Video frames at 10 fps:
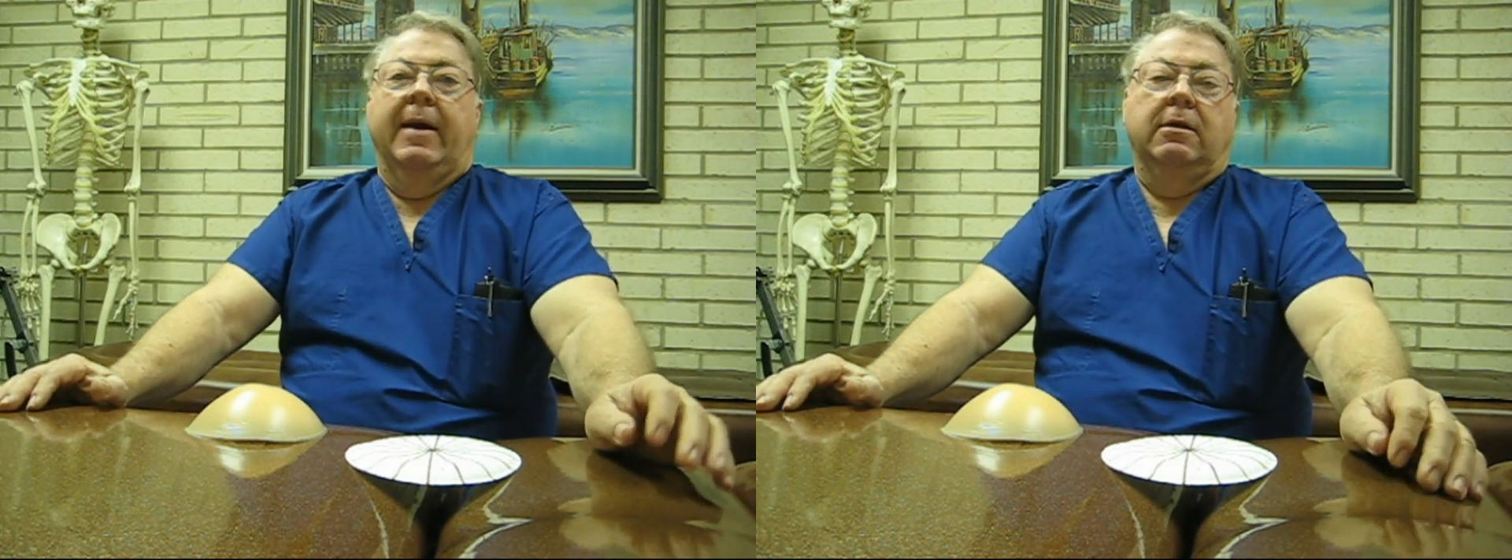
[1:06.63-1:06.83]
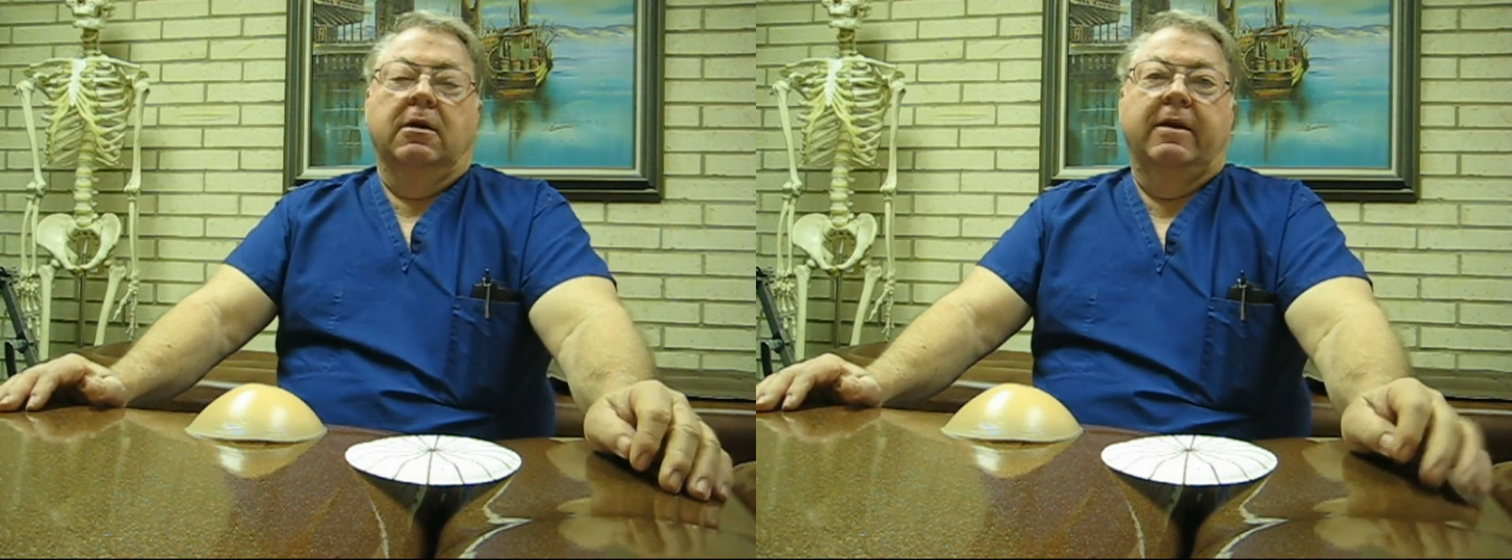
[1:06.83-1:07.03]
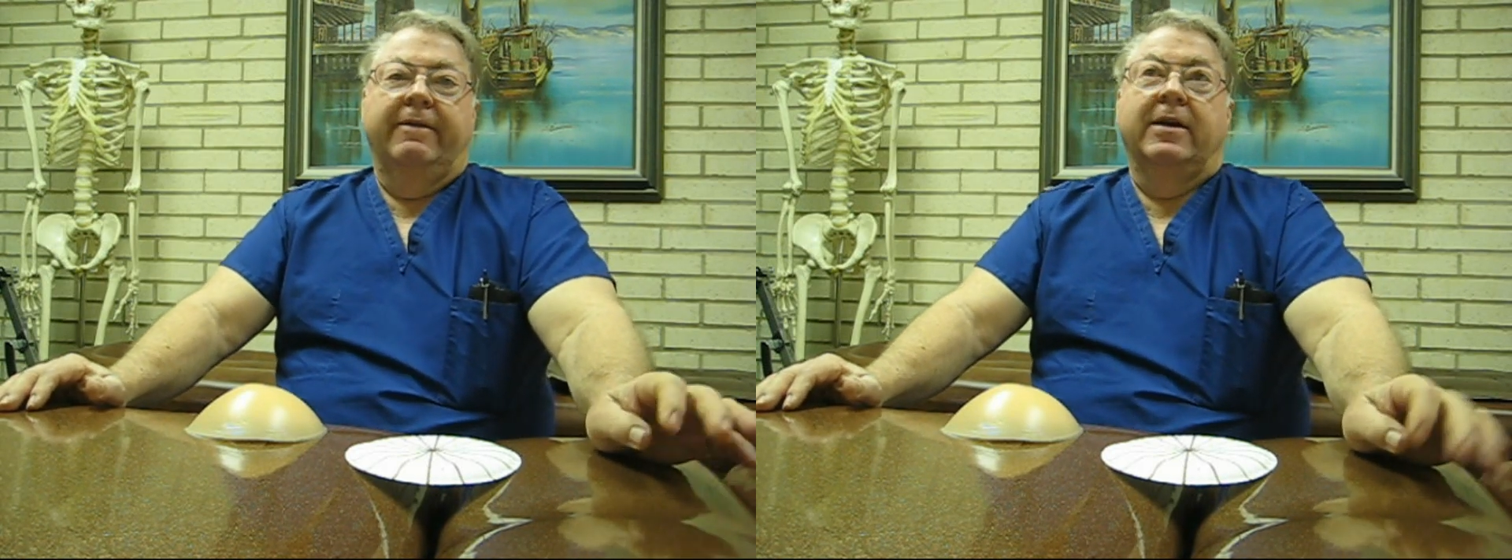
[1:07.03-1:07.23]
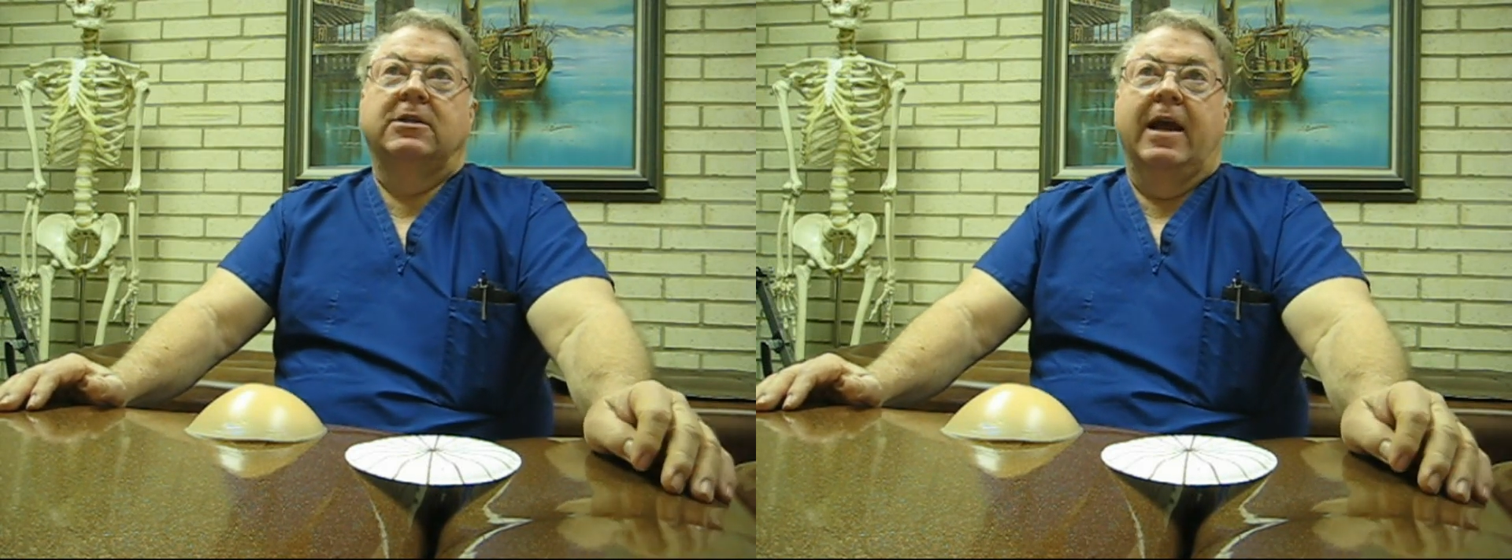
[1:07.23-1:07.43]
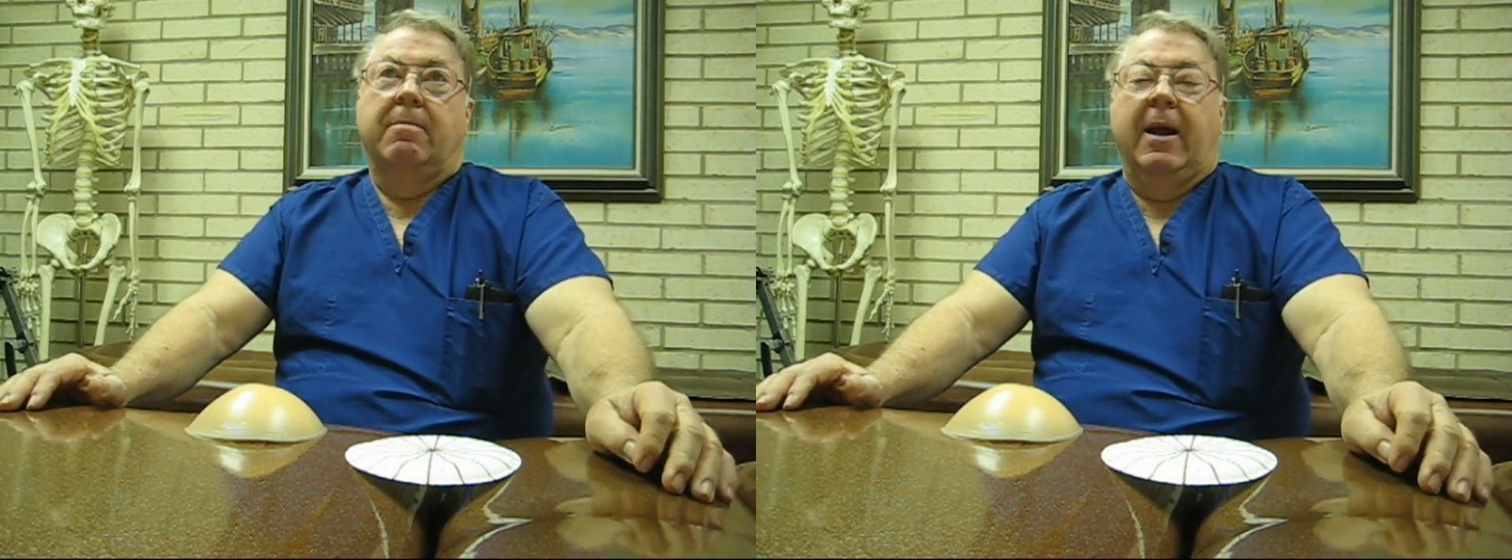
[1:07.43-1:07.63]
method of
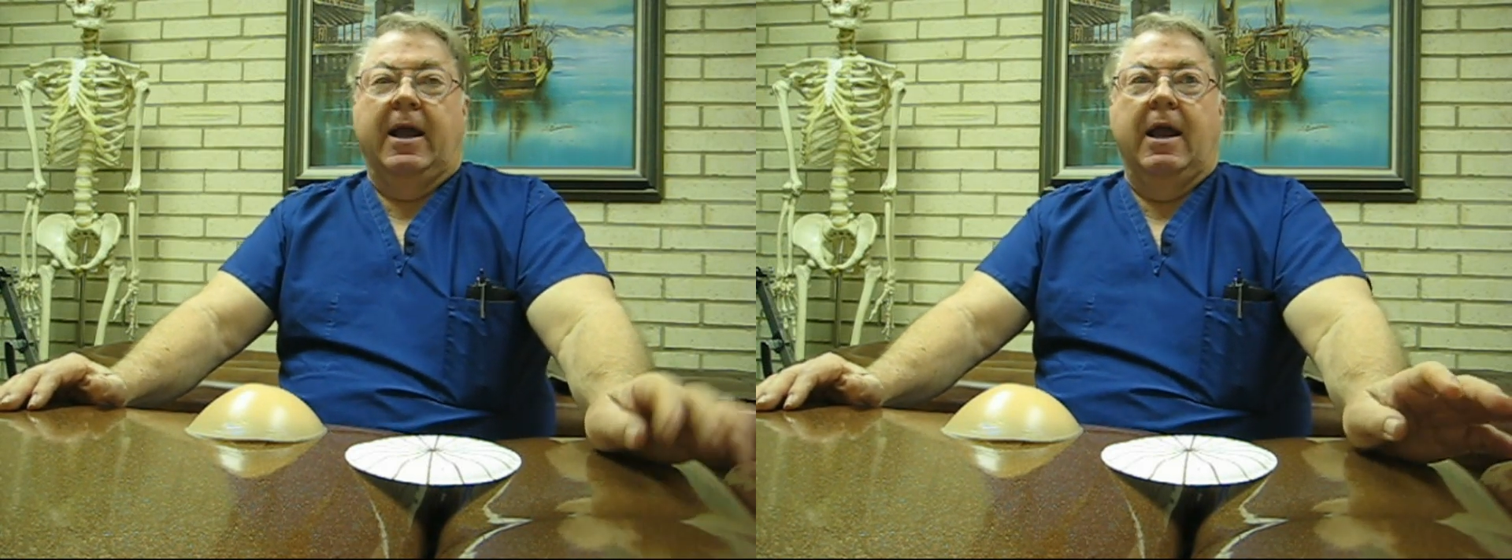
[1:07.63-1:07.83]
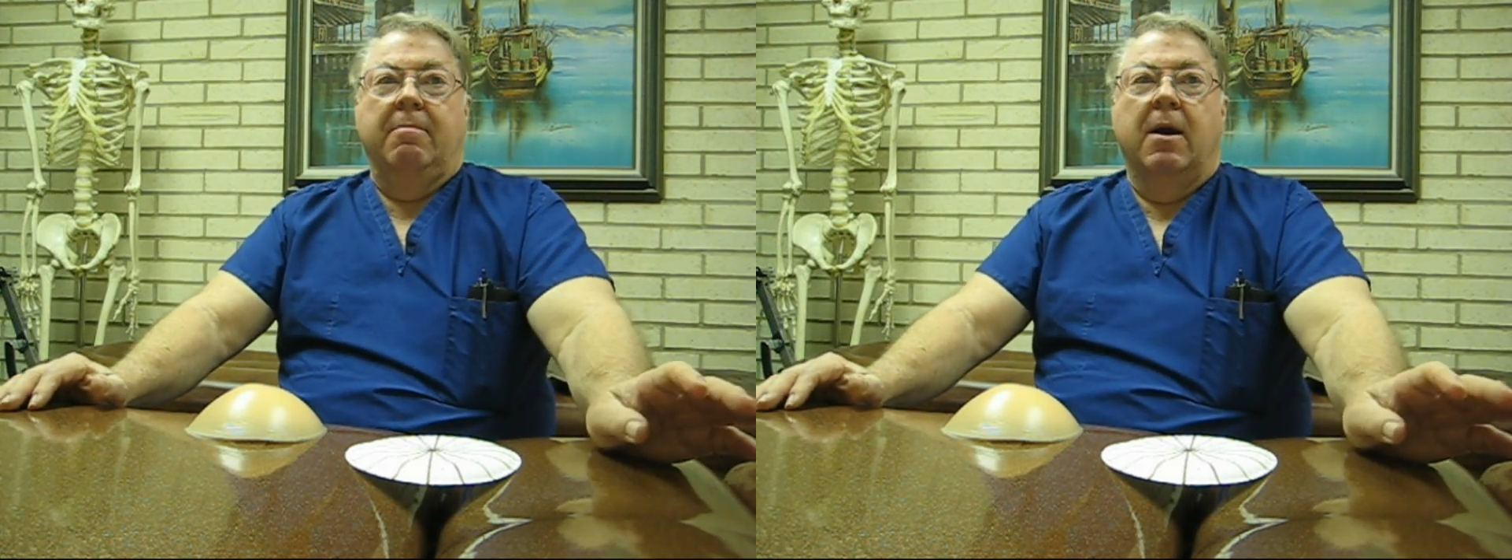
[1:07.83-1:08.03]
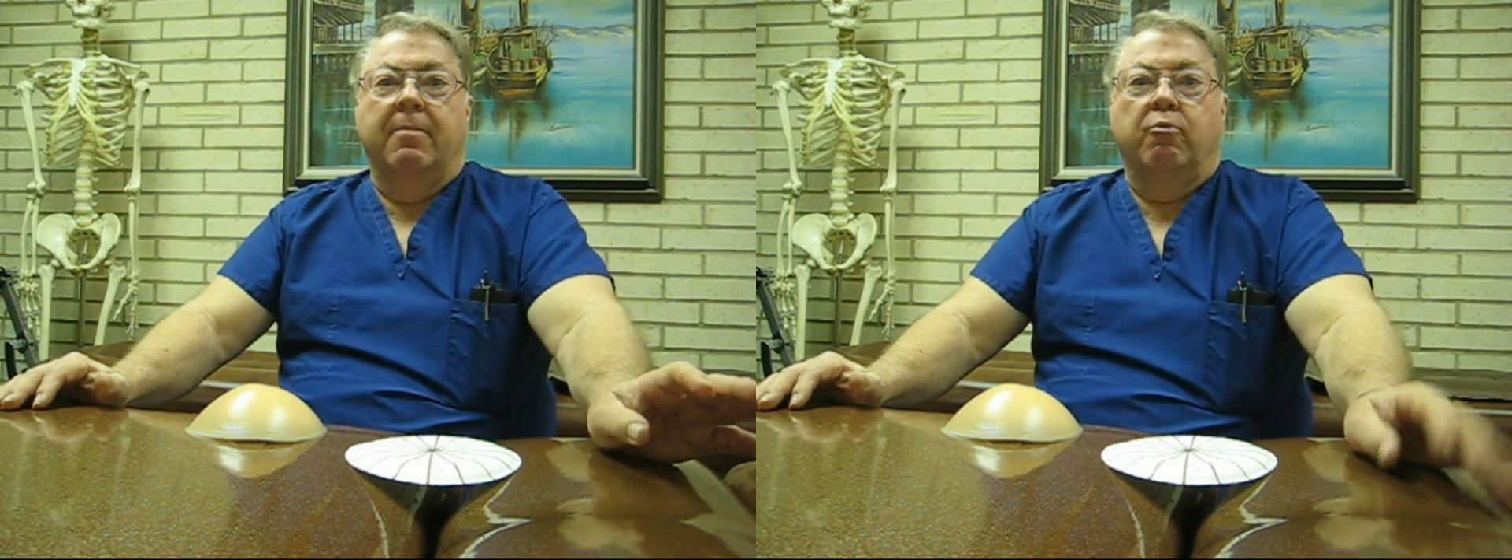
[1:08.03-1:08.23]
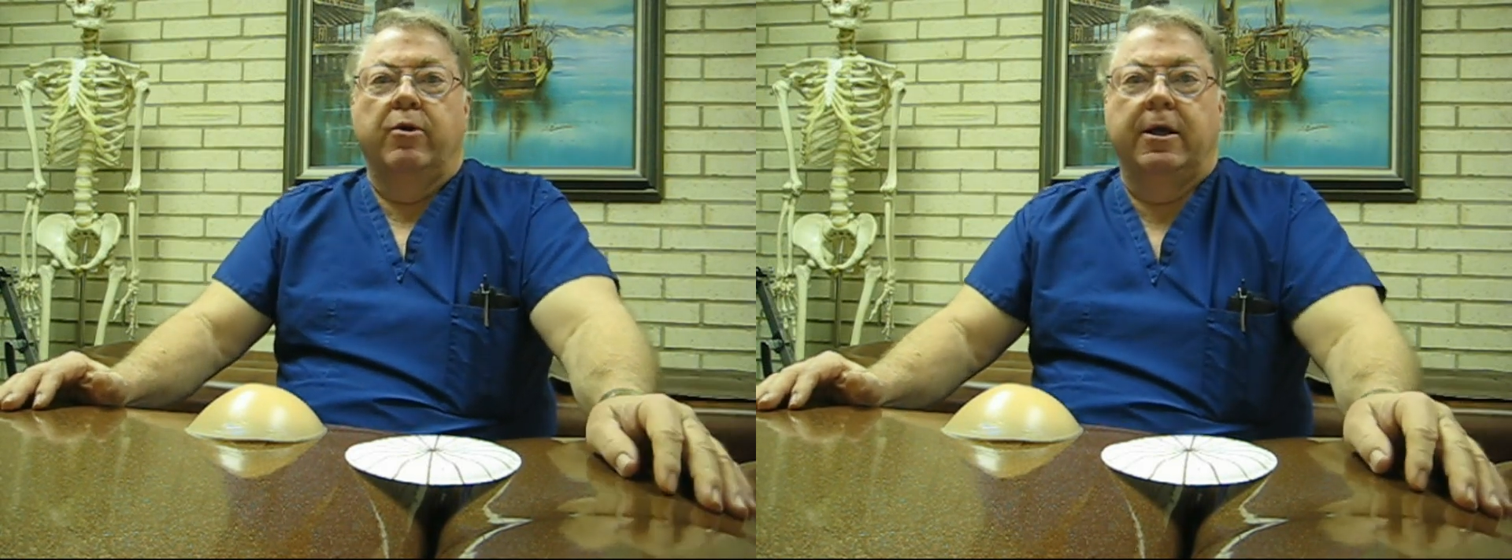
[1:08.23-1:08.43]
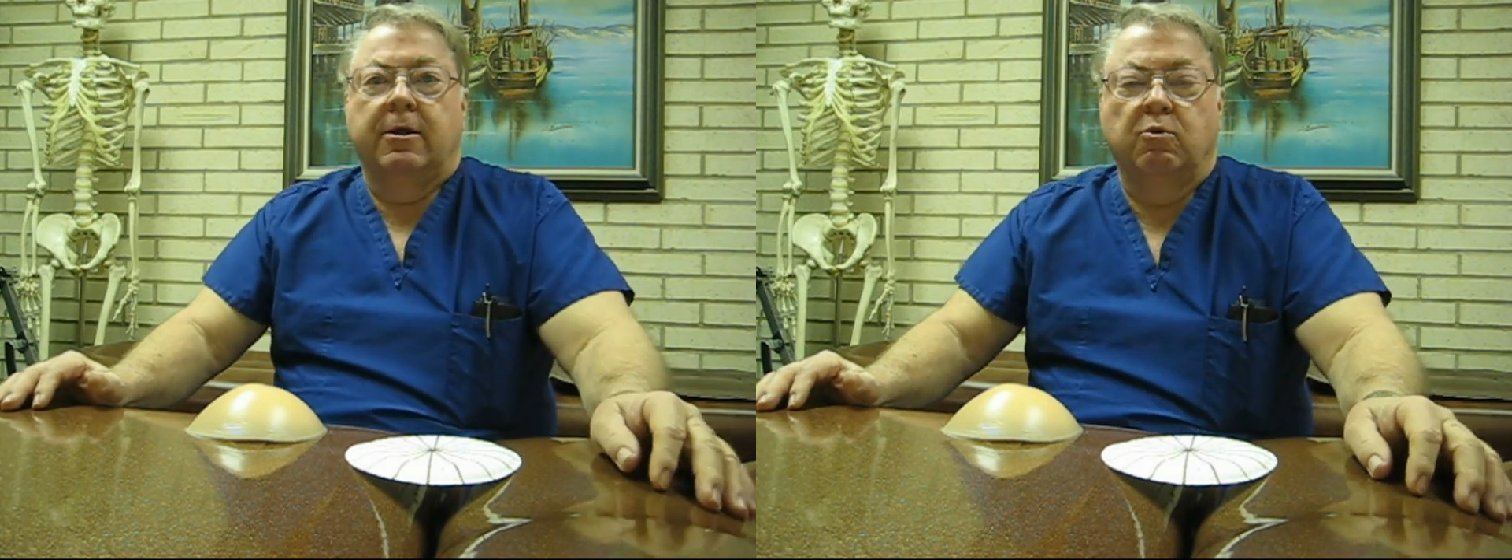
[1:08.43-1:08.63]
exam I came up
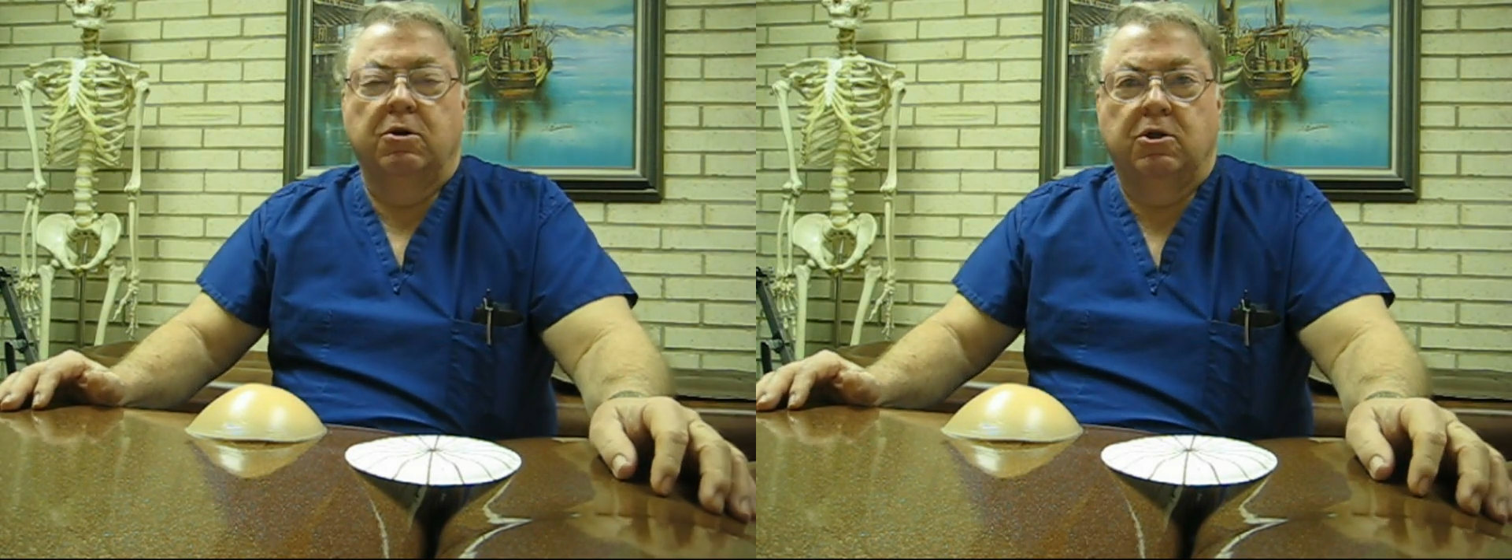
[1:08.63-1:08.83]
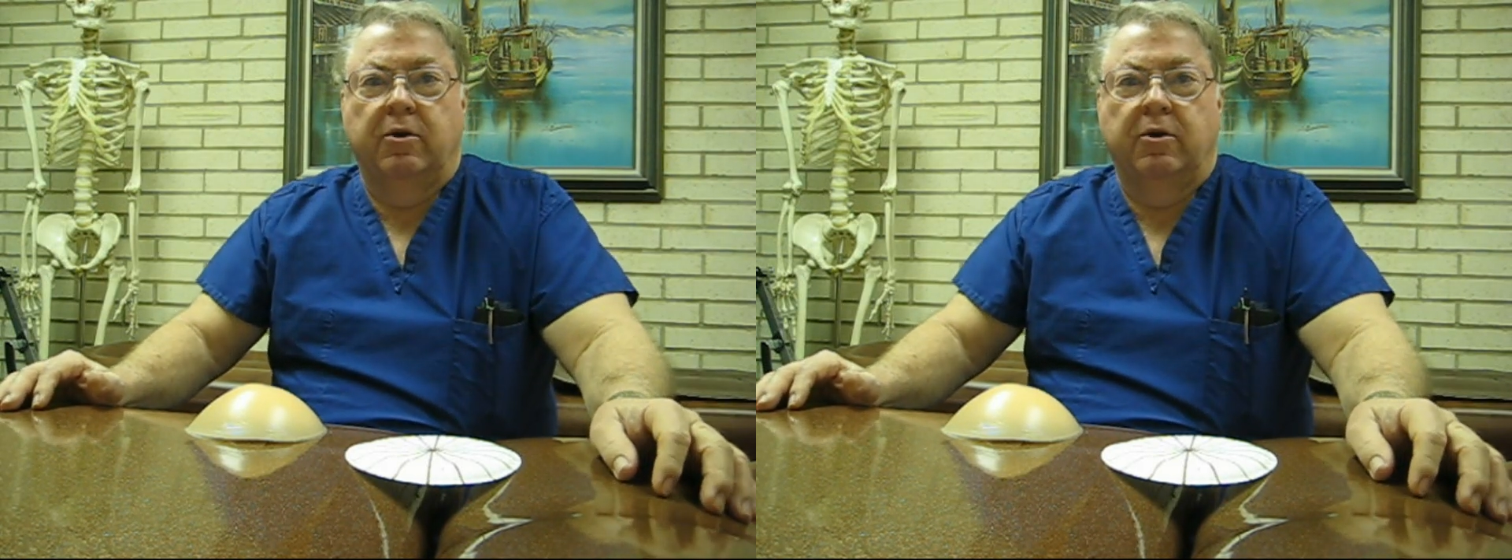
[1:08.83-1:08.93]
with was